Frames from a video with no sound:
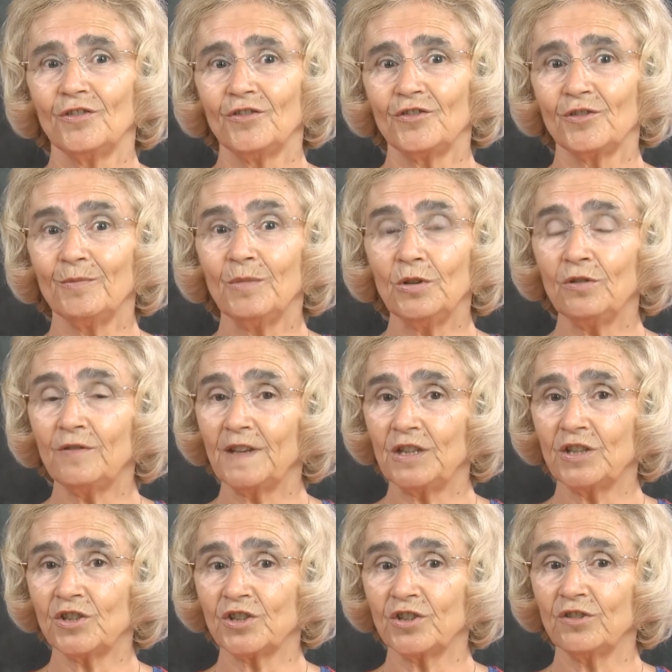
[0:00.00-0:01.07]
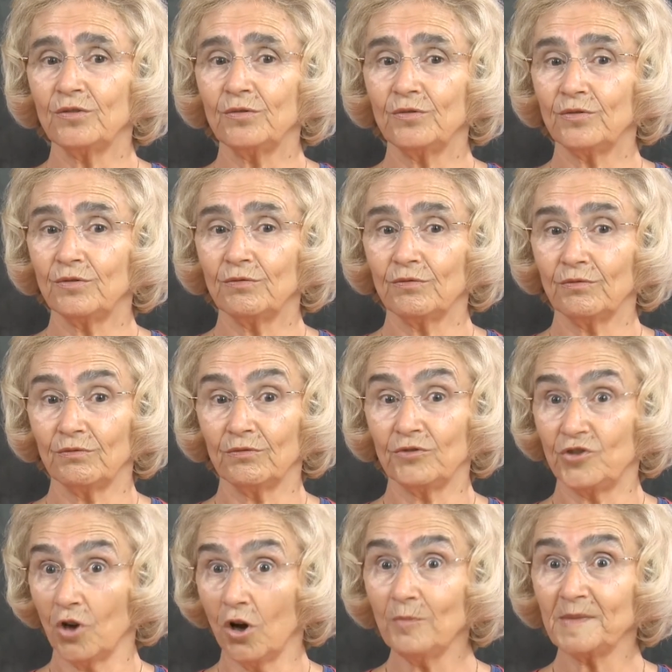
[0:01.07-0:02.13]
to move into
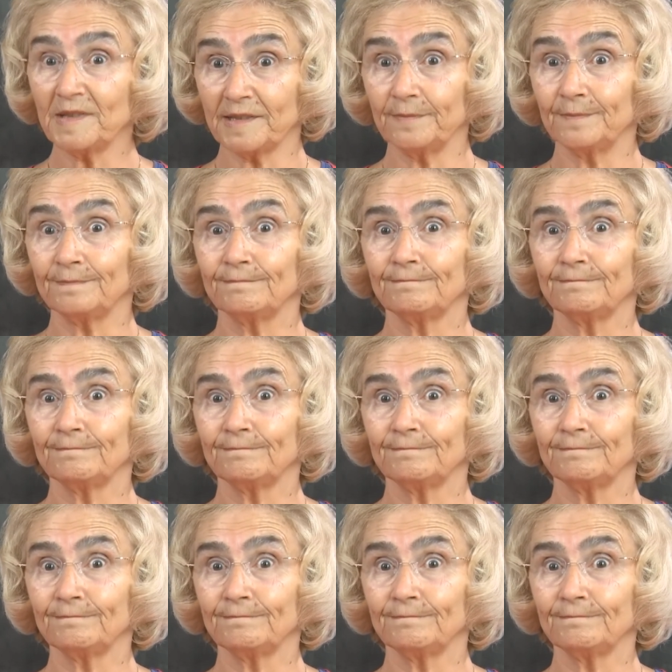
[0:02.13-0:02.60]
jobs,